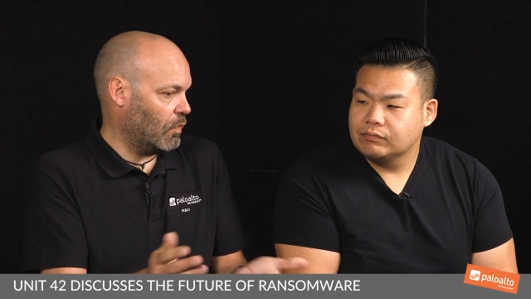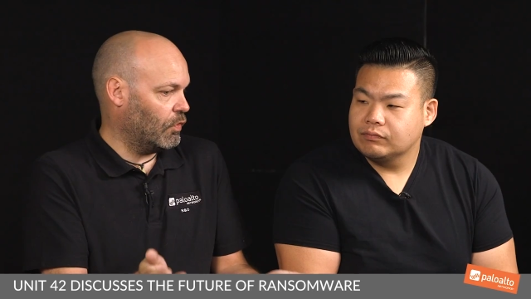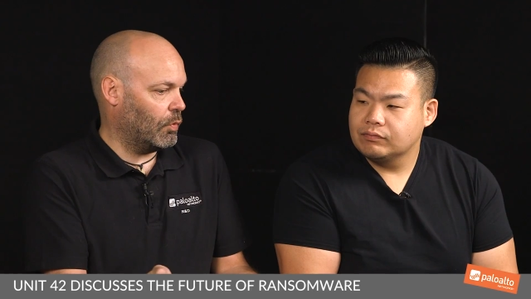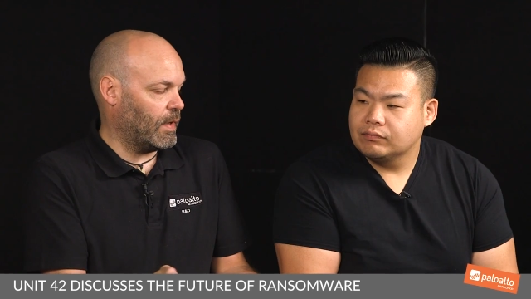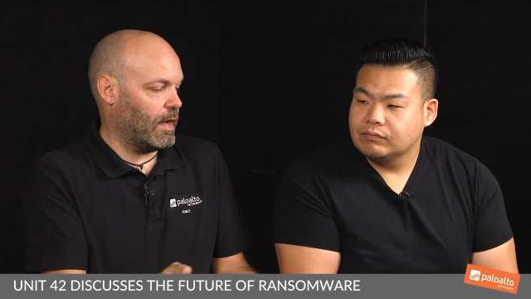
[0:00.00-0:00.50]

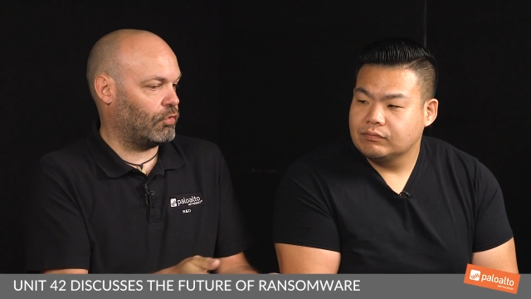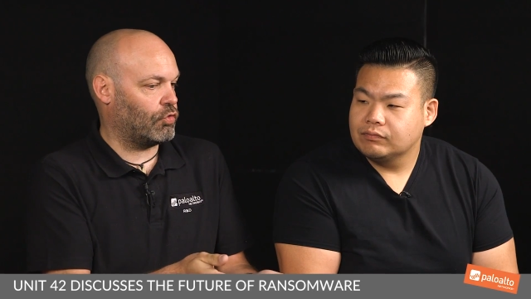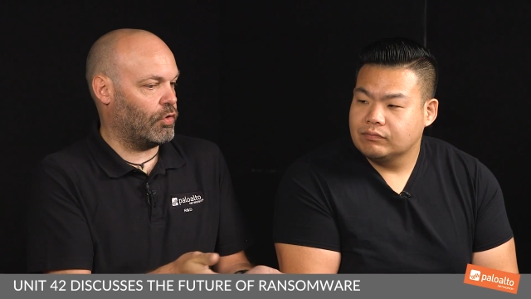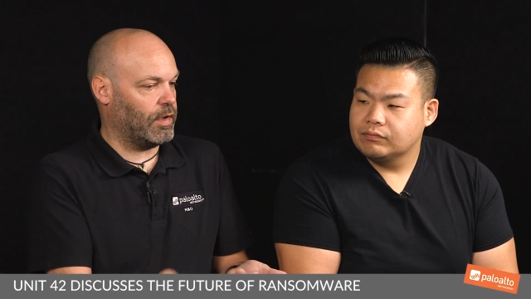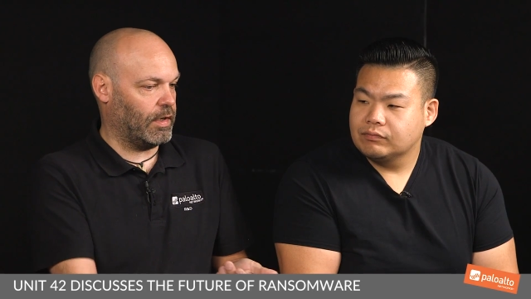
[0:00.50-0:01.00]
Speaker 1: do we have
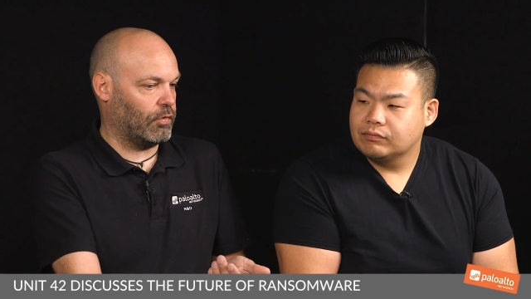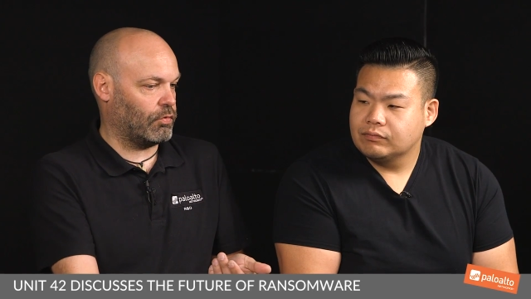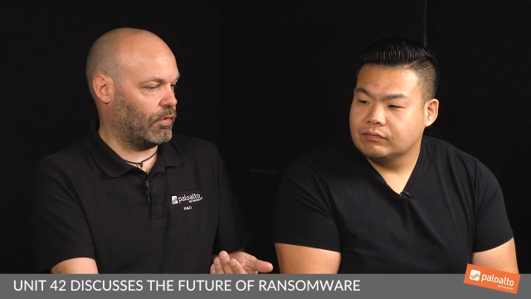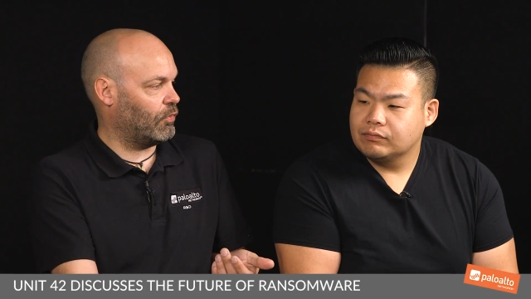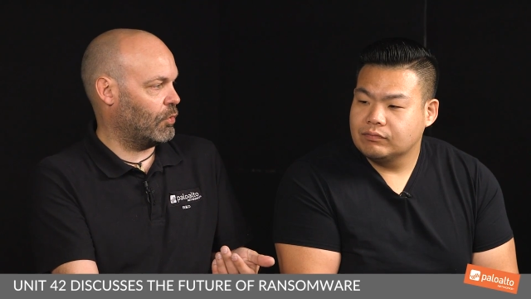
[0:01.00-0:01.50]
Schrödinger's
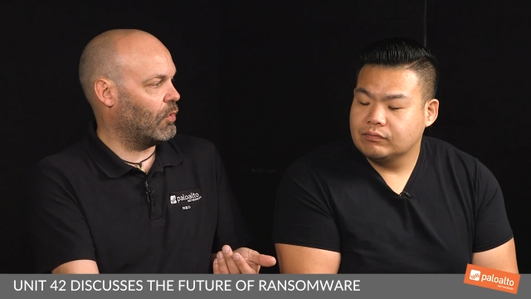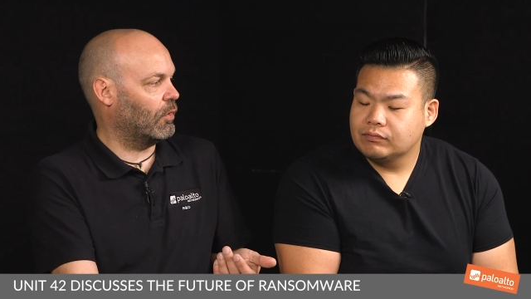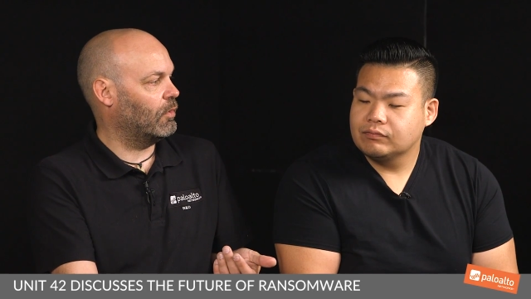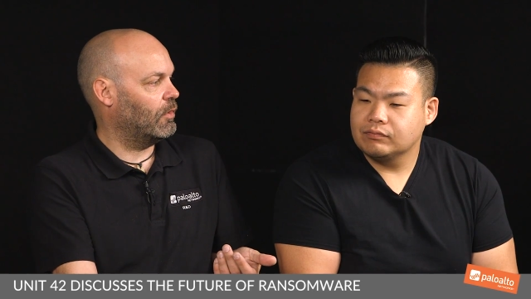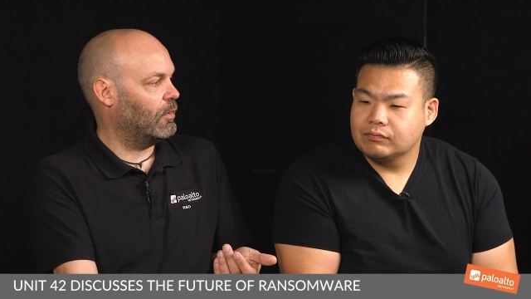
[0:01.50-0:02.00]
restore?
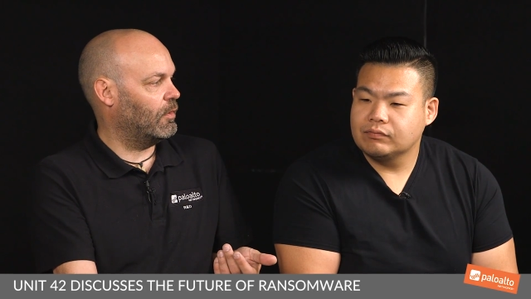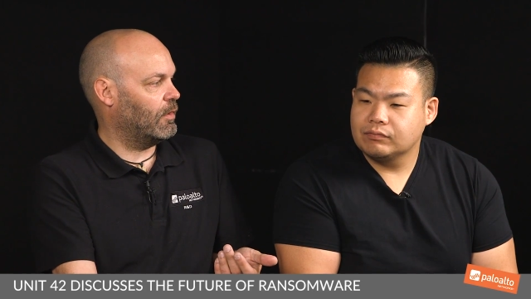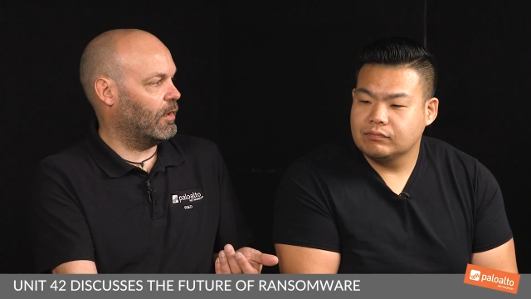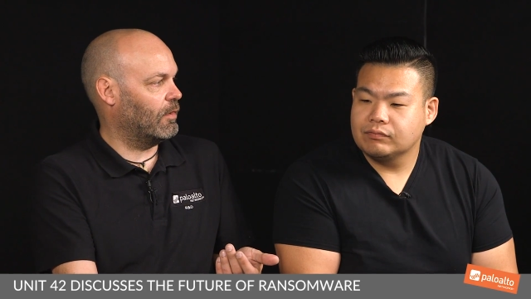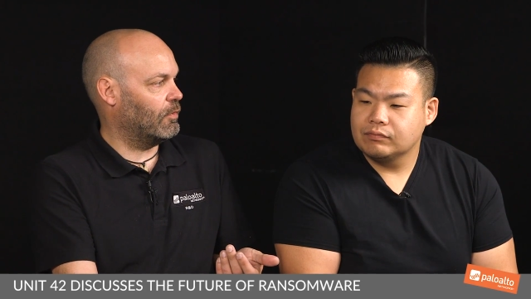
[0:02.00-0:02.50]

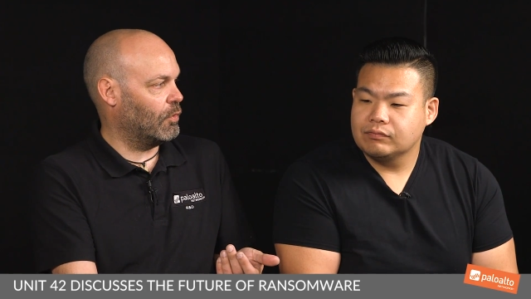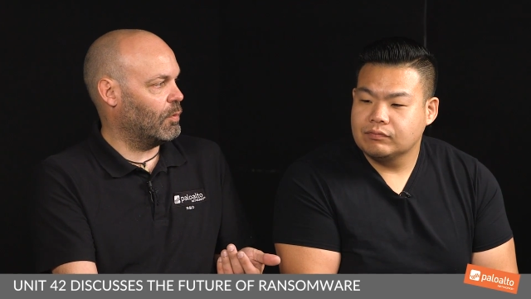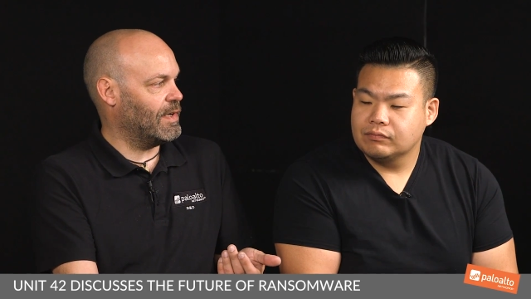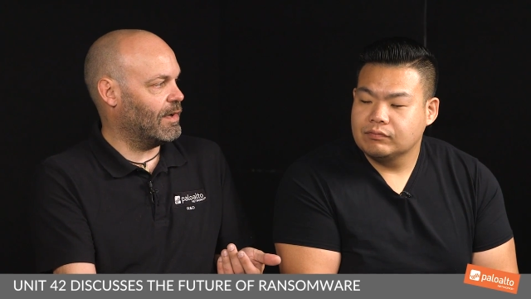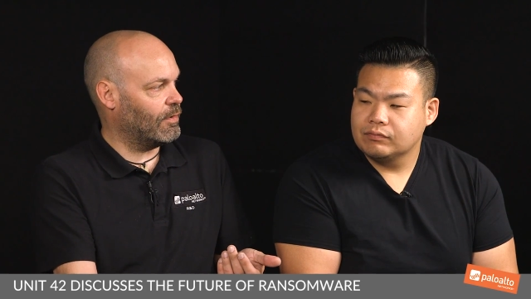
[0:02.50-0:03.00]
You know, do
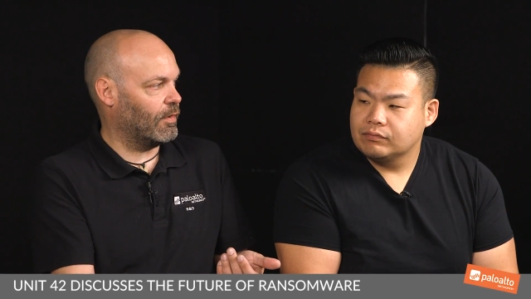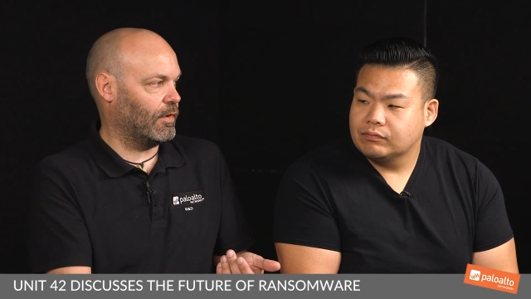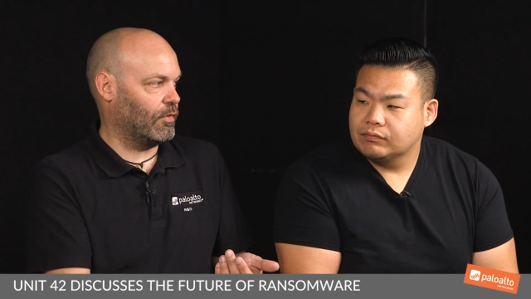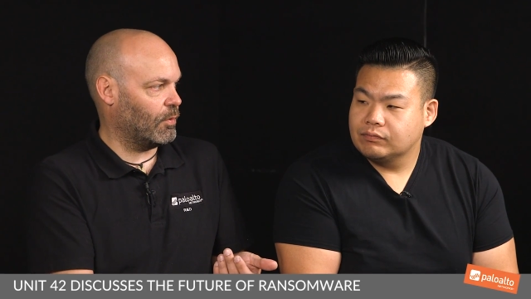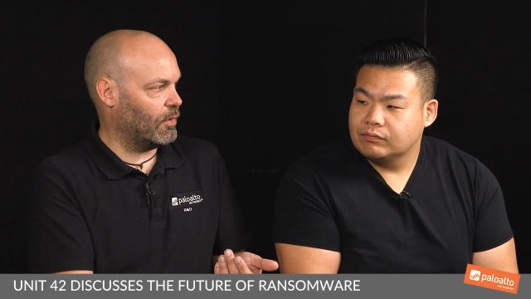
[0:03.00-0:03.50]
we know that
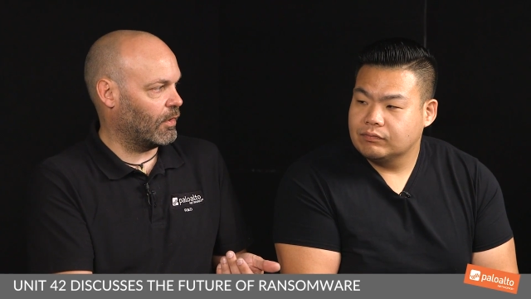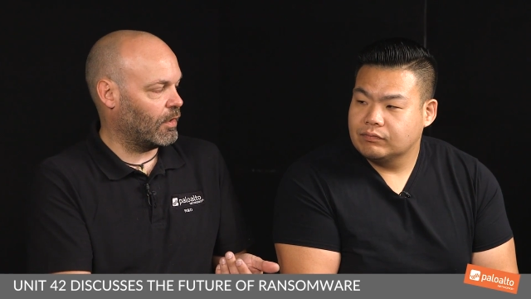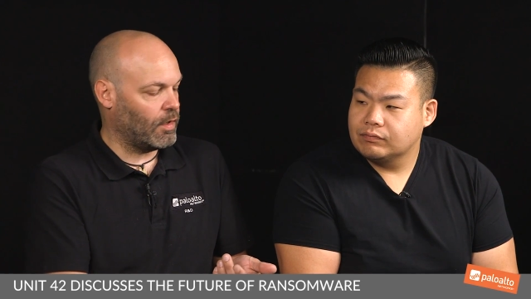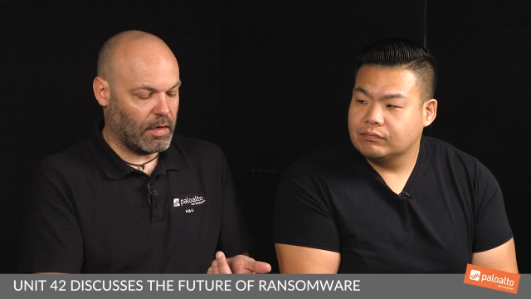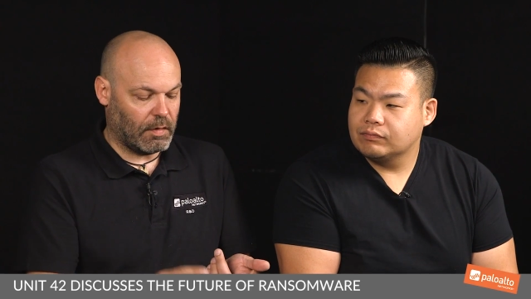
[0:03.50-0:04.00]
these work?
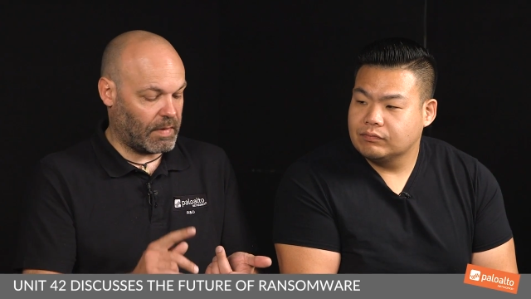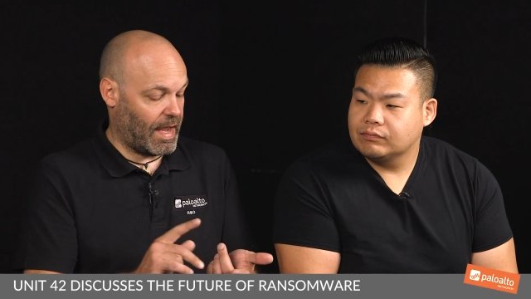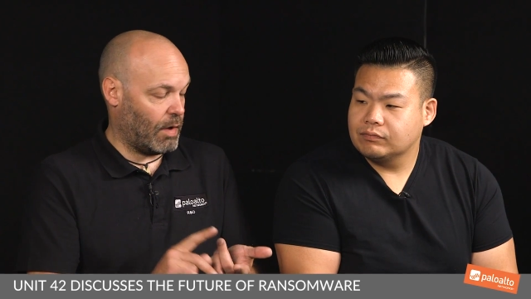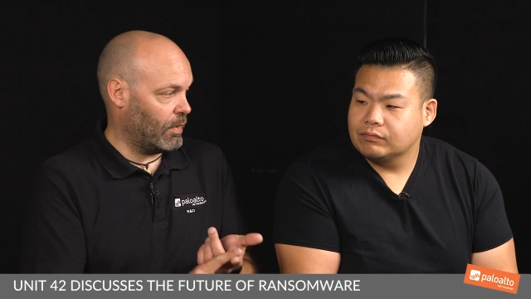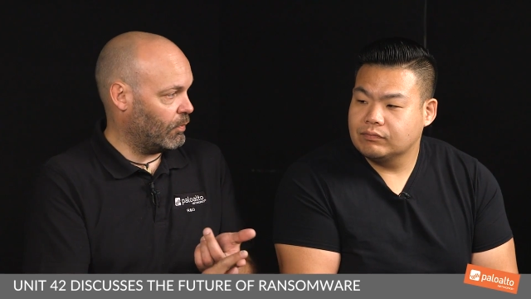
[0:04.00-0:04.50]

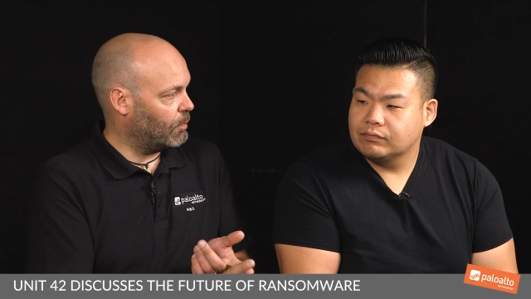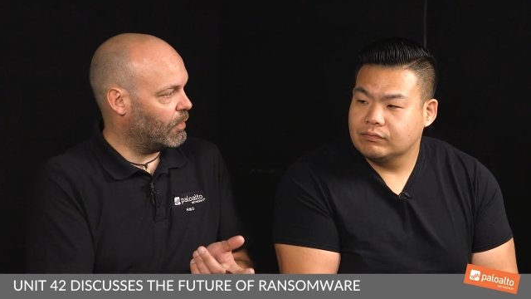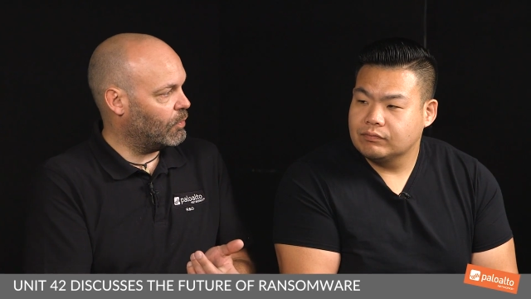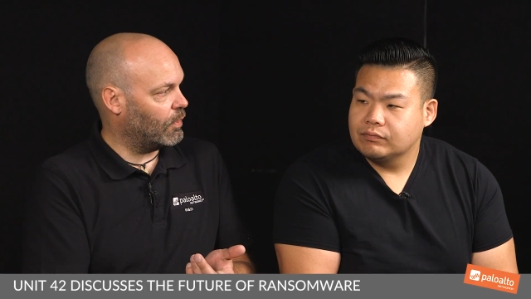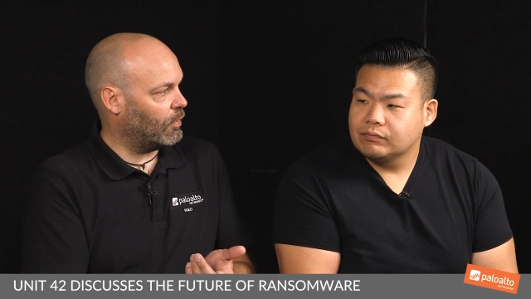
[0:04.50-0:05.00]
Can we
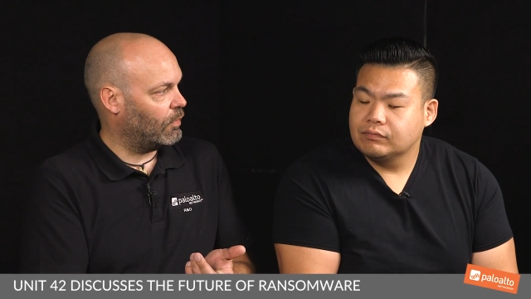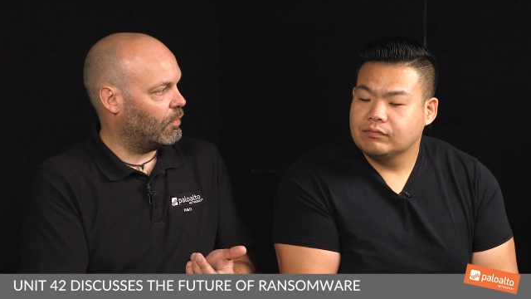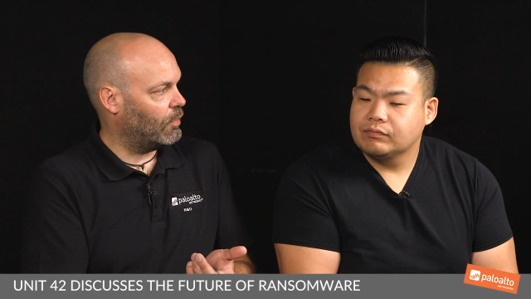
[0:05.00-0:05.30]
rebuild it,